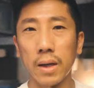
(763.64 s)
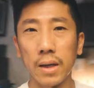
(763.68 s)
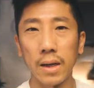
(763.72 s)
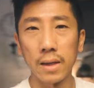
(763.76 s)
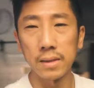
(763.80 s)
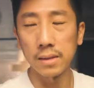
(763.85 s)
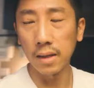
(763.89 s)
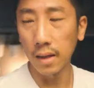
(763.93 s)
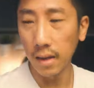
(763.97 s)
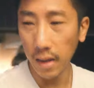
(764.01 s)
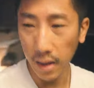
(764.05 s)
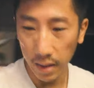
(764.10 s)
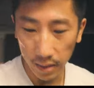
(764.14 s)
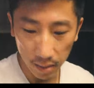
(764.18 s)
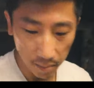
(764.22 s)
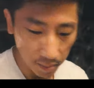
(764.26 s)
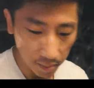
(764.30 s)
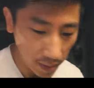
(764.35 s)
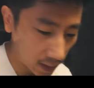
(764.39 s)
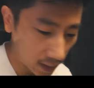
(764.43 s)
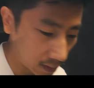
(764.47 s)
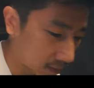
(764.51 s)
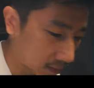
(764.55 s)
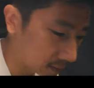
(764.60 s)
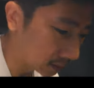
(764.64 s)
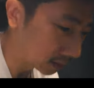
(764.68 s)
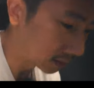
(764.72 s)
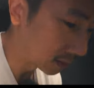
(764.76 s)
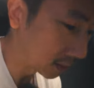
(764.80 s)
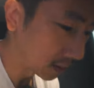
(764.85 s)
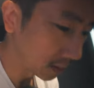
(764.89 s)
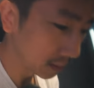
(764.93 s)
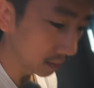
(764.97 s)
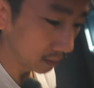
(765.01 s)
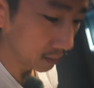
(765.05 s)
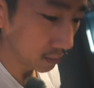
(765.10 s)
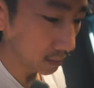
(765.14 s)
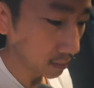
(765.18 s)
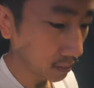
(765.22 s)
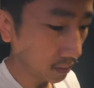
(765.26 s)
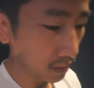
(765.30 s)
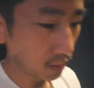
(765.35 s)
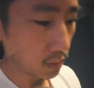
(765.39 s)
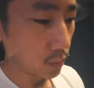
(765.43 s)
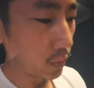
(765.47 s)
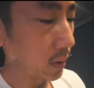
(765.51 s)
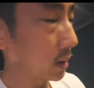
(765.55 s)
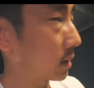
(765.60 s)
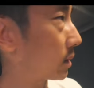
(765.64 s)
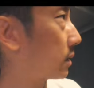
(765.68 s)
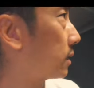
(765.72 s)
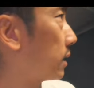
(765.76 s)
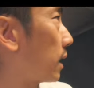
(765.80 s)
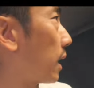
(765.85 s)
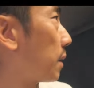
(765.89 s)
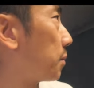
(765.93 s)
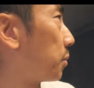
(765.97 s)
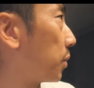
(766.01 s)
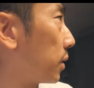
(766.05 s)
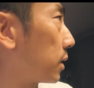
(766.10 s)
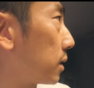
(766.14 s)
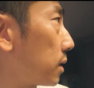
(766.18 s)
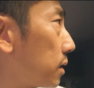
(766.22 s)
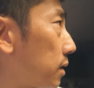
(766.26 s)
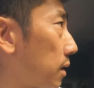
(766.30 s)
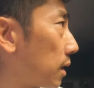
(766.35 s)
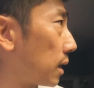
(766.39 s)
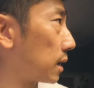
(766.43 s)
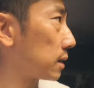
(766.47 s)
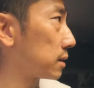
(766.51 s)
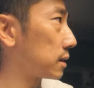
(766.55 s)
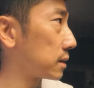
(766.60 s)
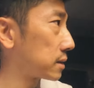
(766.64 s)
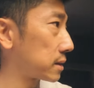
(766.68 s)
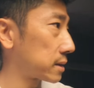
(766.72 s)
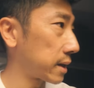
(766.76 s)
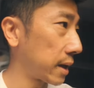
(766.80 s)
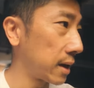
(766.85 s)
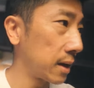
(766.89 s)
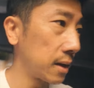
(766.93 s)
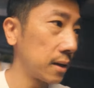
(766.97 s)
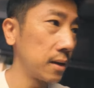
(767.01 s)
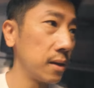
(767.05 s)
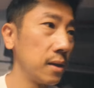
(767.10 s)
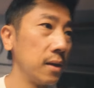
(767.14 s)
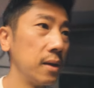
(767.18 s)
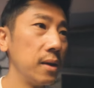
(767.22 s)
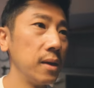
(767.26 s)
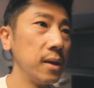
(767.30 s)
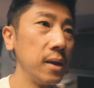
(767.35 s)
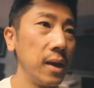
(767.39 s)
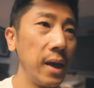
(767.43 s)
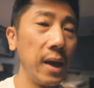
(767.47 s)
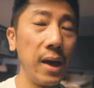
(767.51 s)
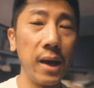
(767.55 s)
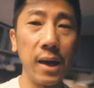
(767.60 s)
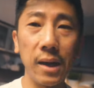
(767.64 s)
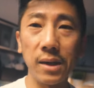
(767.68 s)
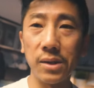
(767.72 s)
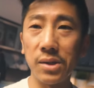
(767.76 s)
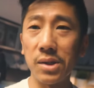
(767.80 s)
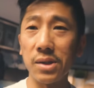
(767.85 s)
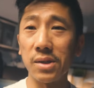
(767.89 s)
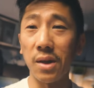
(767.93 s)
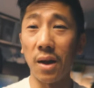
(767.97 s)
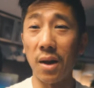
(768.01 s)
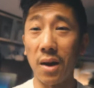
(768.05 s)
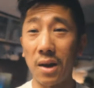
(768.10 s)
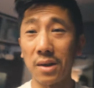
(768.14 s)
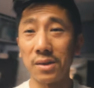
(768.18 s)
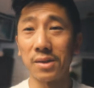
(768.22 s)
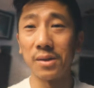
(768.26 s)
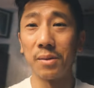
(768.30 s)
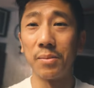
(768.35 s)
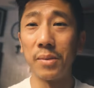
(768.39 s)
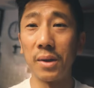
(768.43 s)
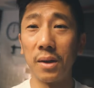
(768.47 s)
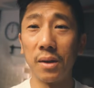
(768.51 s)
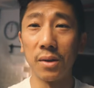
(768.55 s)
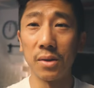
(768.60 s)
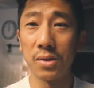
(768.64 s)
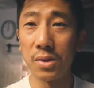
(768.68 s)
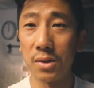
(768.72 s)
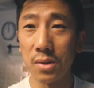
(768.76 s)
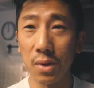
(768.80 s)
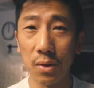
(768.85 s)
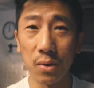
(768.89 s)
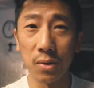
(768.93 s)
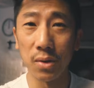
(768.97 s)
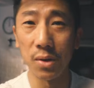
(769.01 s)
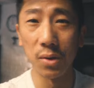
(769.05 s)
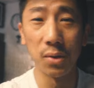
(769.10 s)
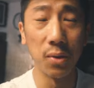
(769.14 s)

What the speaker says: All right guys, I lied, I'm back. Just quickly, I put her on the stand and she's awesome, it looks so